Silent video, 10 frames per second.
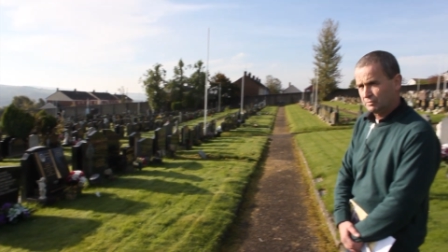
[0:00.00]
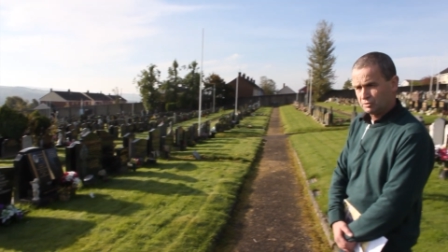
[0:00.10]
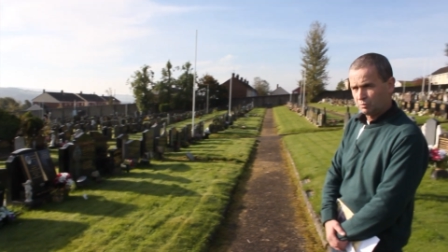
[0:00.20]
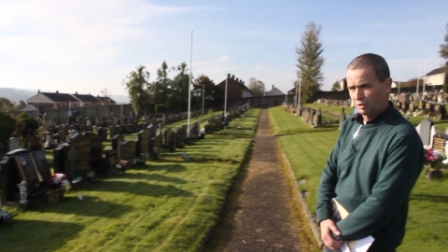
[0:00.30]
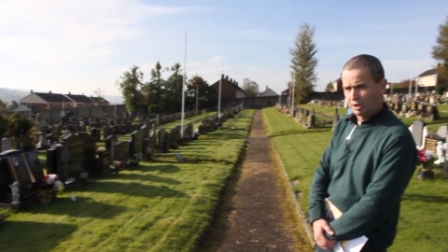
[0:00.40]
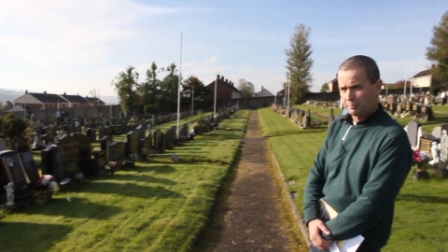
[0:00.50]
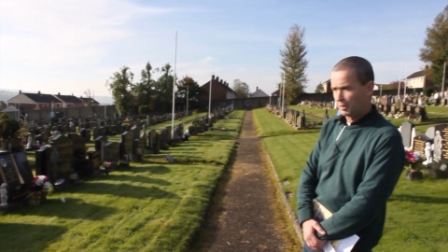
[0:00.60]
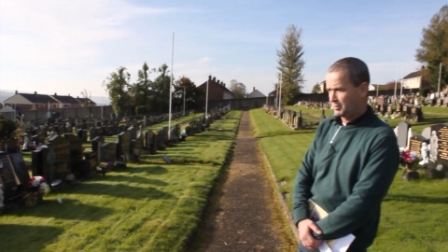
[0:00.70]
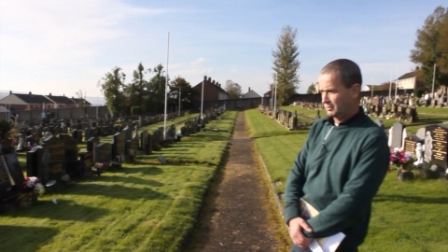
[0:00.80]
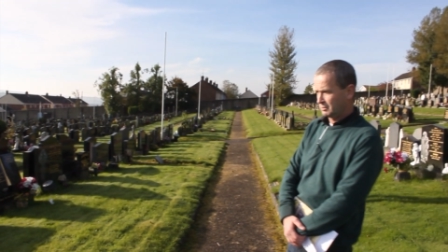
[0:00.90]
it's where our
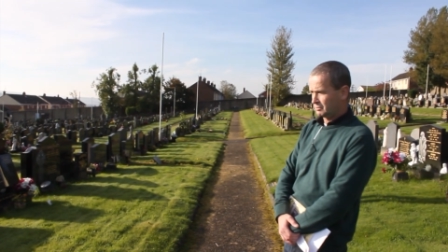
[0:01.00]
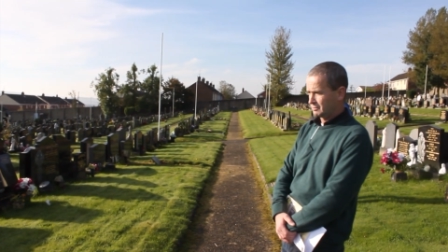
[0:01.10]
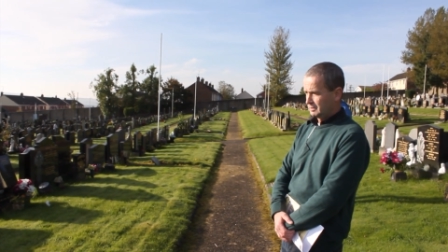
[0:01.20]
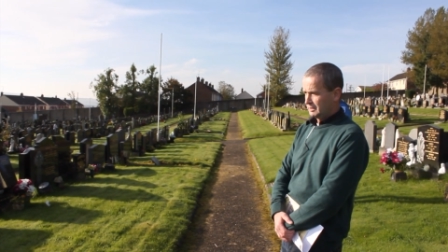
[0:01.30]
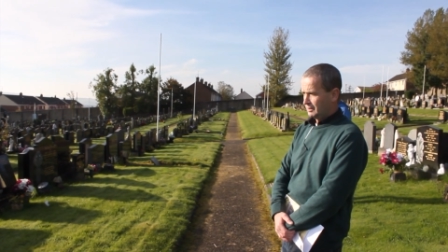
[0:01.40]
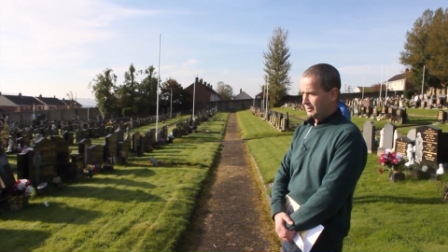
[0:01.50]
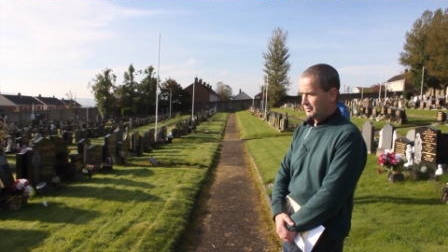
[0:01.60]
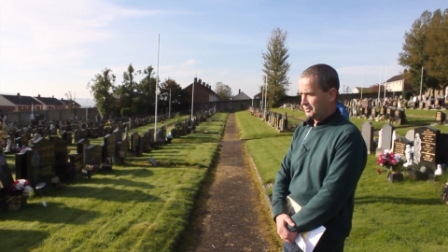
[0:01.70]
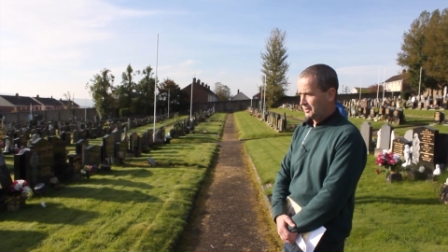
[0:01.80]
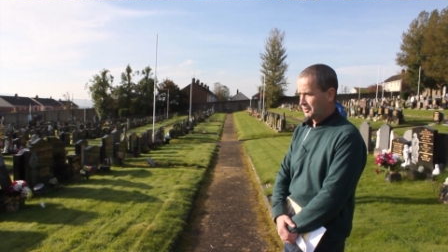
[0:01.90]
people, you
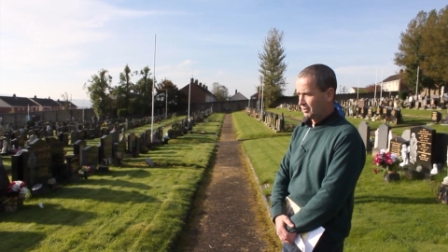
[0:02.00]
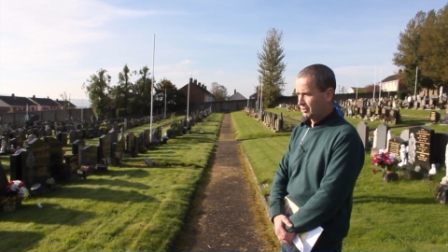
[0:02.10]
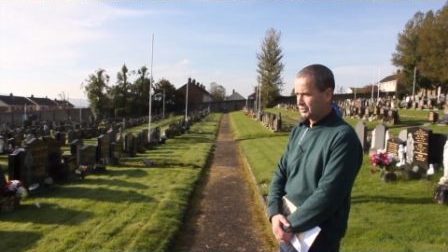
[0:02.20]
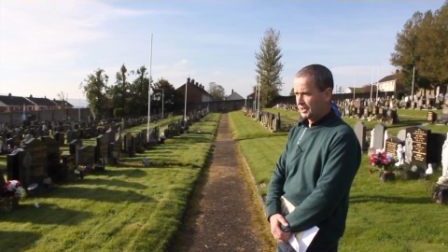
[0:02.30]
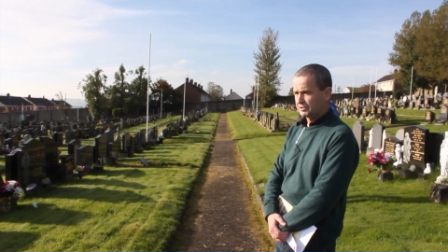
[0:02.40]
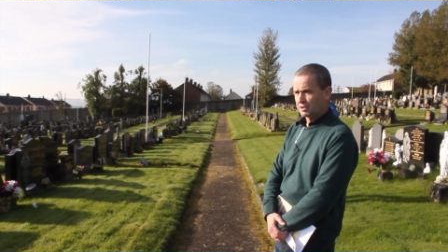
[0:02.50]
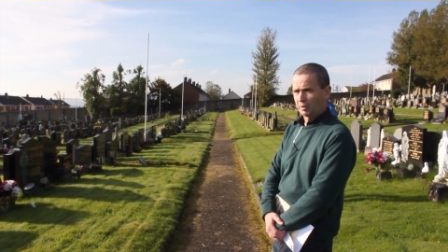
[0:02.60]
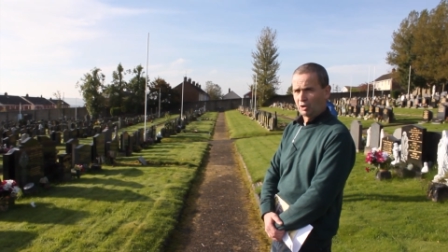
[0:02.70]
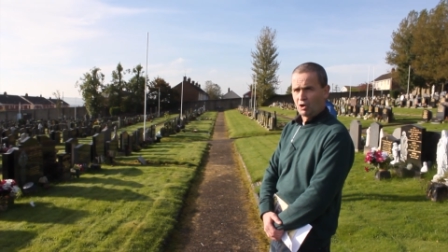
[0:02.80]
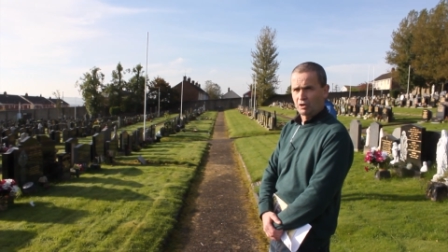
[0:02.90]
see your sense of
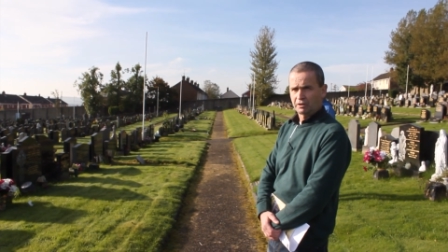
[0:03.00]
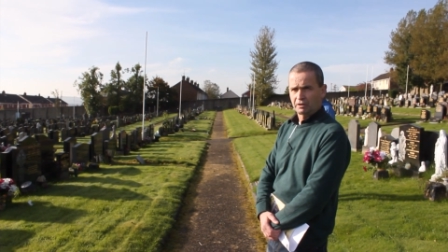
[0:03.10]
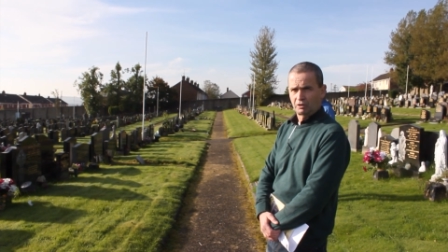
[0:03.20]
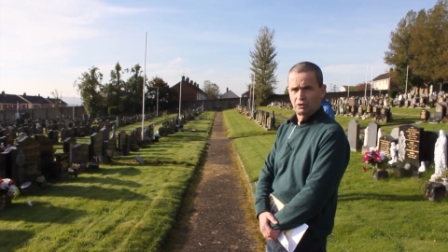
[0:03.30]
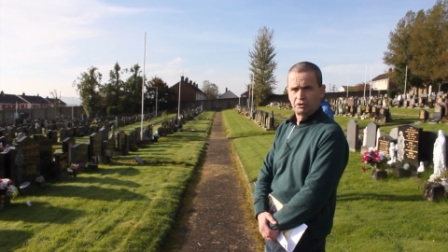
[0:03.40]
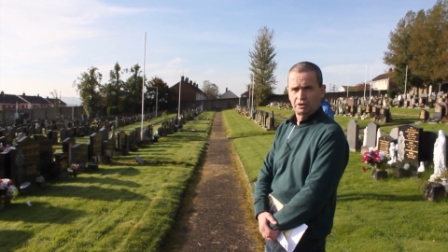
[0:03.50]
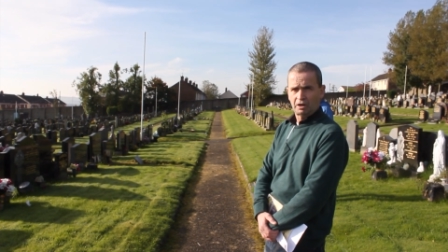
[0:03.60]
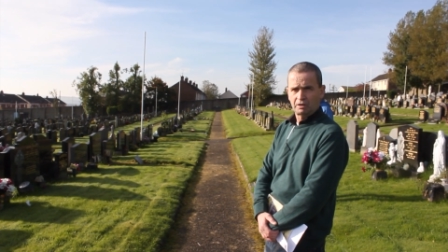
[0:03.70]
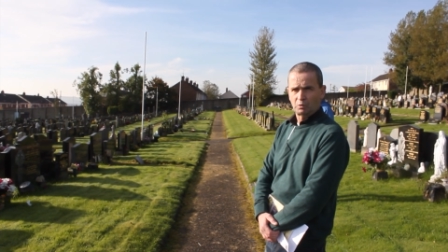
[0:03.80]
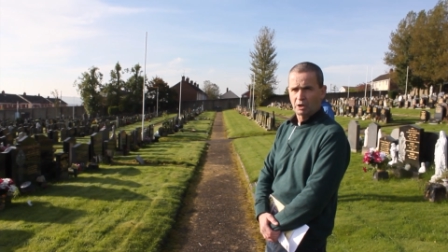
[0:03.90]
belonging and who you
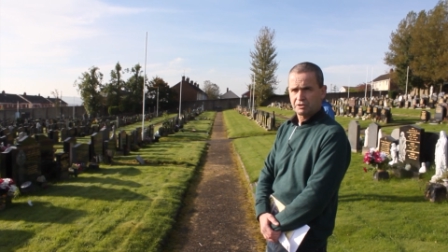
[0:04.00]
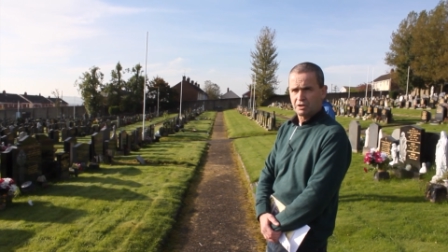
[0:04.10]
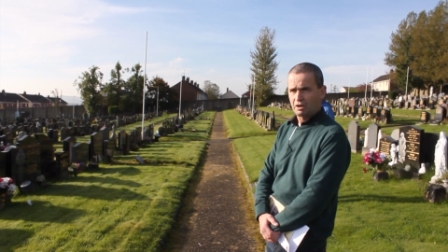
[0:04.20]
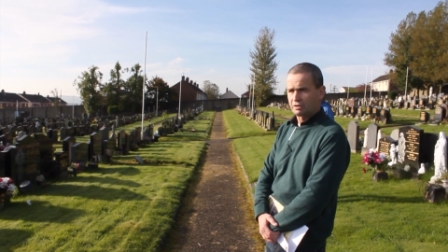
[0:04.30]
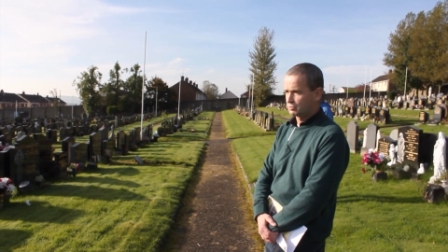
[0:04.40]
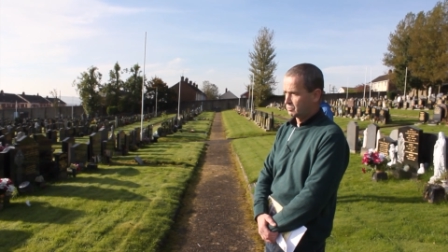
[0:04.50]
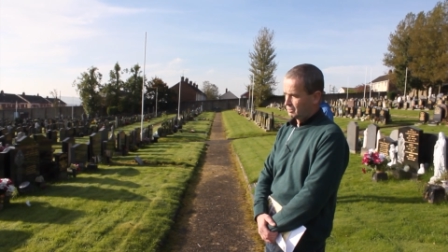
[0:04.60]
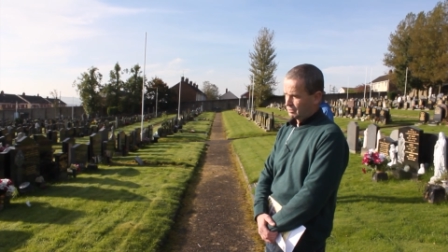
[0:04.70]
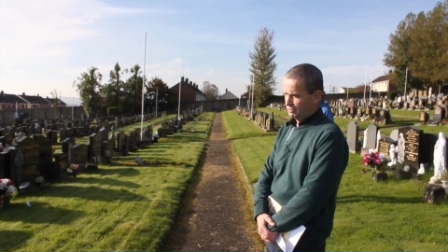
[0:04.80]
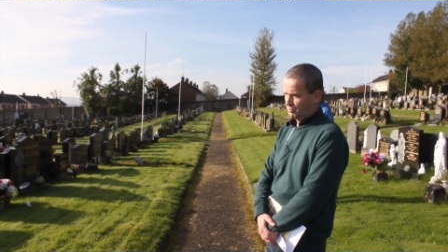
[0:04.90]
are and what you are is
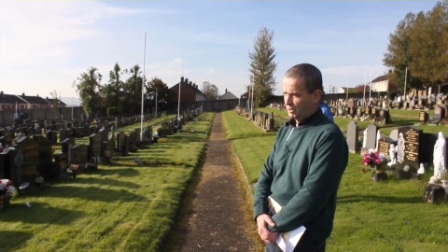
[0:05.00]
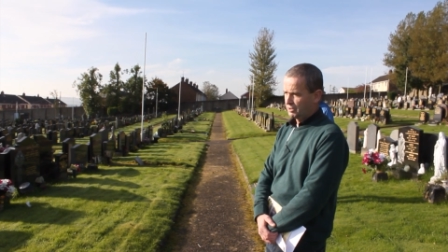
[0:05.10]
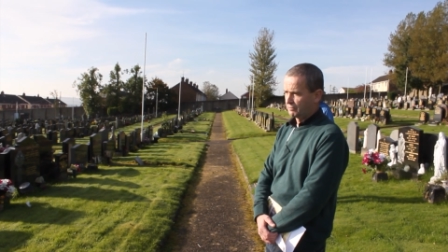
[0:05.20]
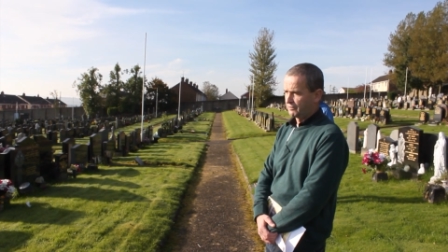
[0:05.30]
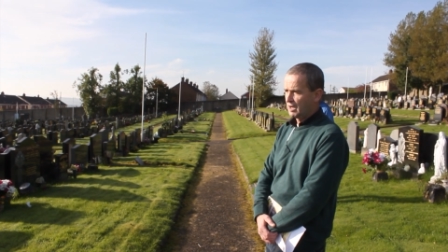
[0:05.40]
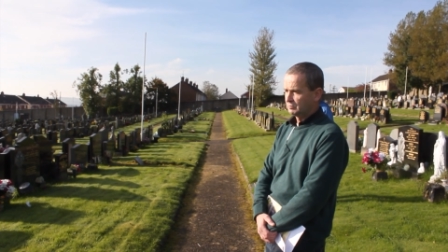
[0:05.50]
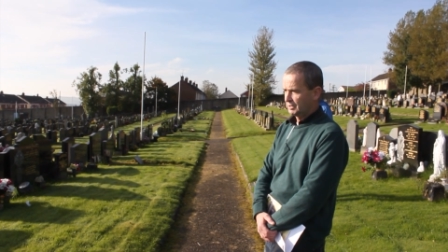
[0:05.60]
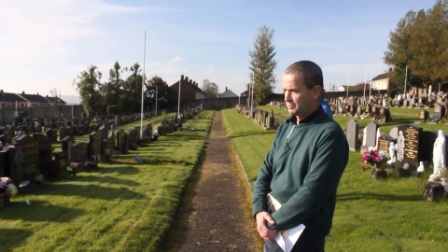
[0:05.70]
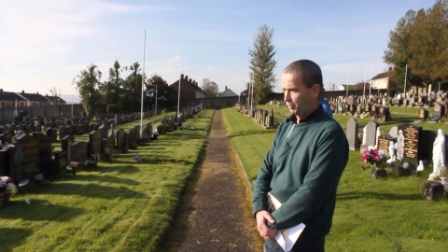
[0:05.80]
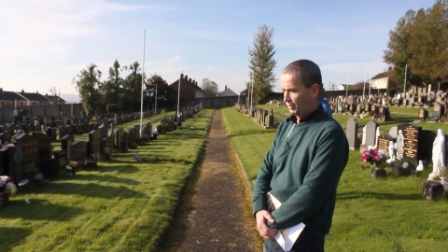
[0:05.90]
where your
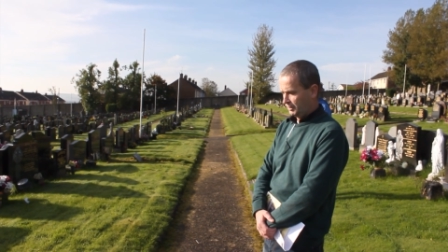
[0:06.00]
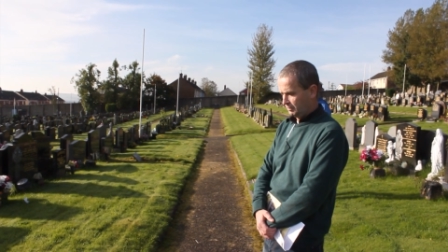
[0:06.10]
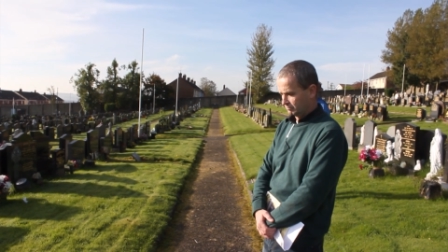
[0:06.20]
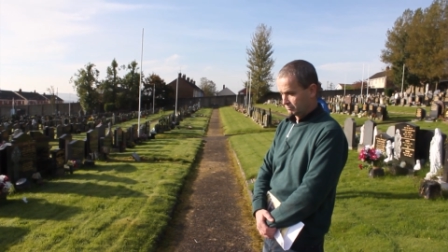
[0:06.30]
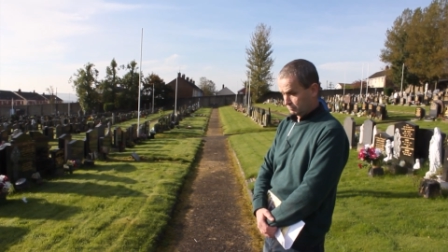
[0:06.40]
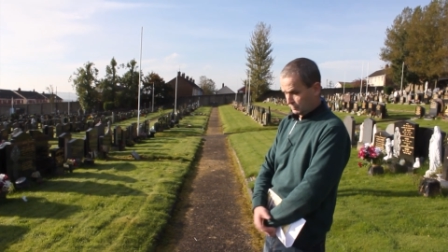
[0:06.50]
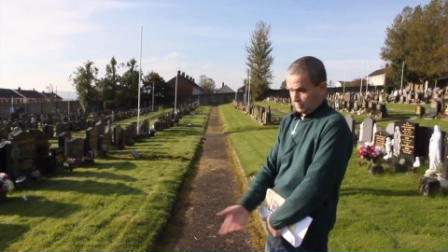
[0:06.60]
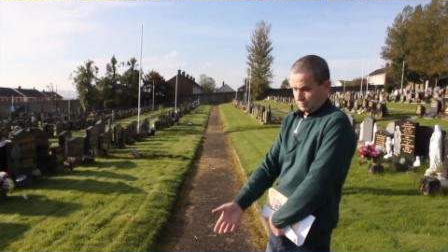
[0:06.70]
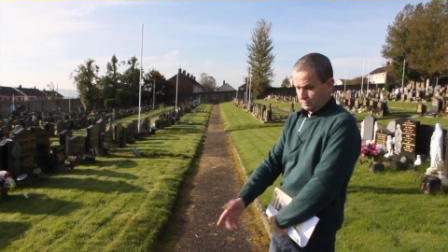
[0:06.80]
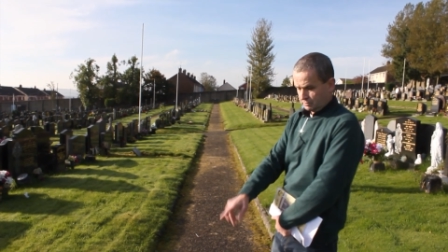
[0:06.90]
family's buried, and
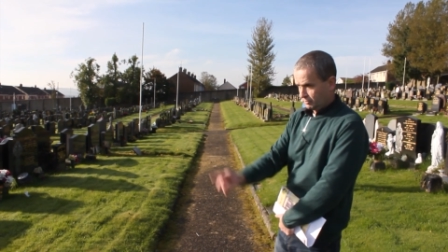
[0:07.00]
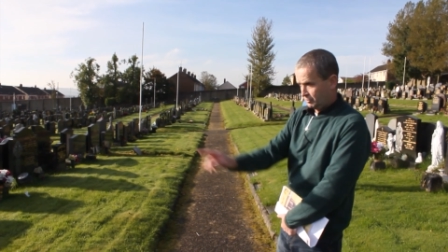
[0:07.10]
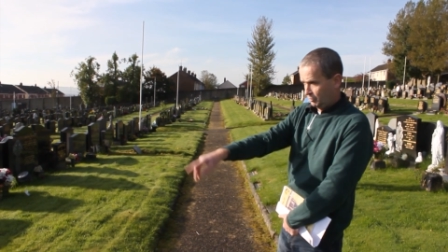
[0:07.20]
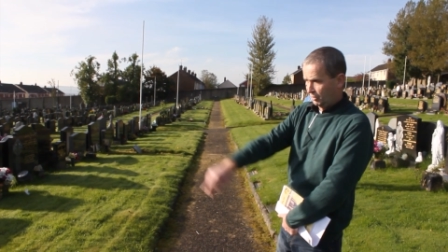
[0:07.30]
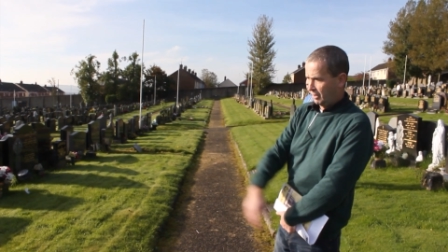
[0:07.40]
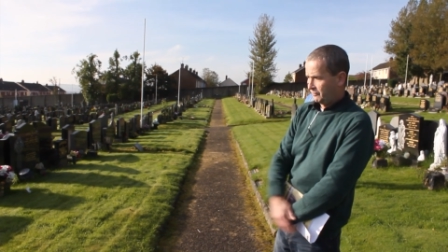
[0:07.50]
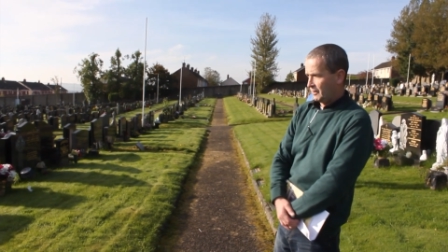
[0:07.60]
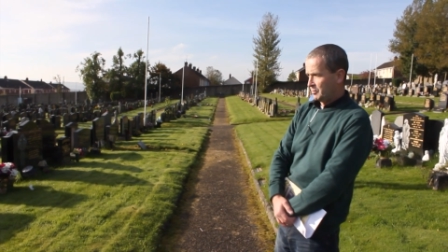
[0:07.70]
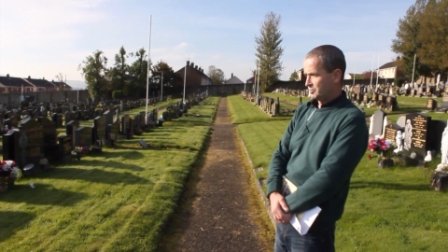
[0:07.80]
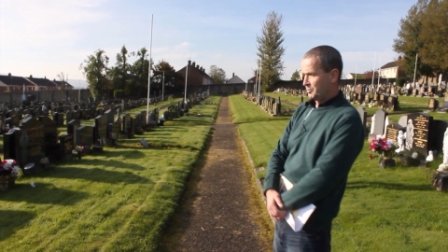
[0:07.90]
is where our
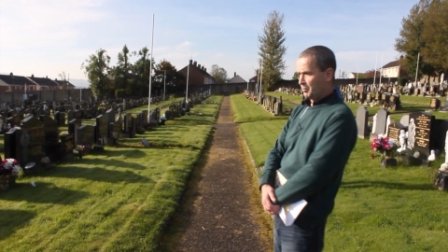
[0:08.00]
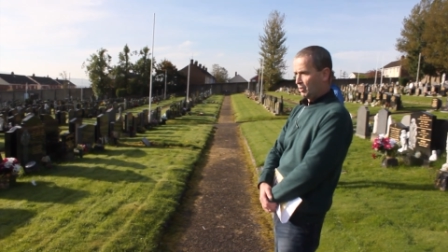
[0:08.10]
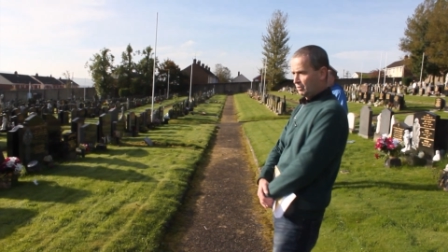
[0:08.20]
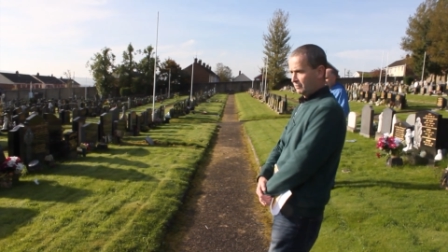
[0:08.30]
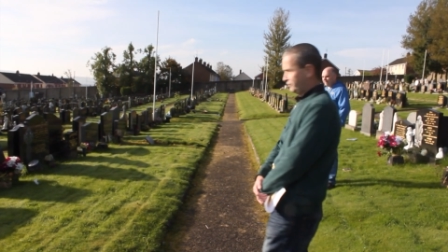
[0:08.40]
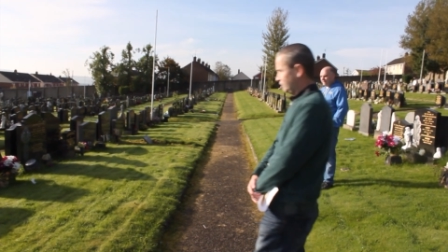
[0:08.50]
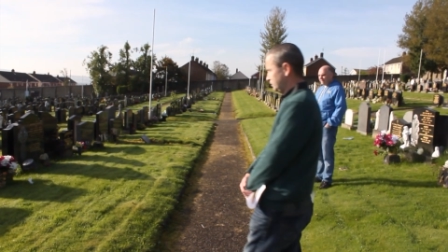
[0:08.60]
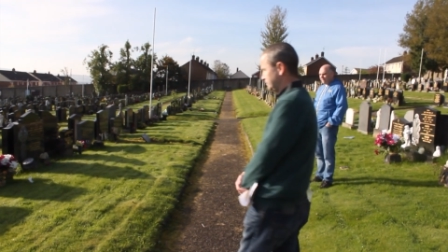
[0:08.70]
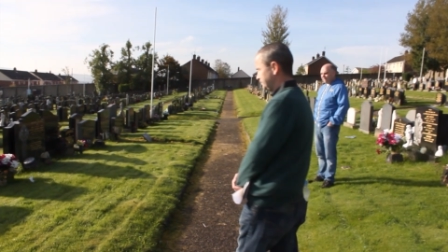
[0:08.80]
family is, my mother and father.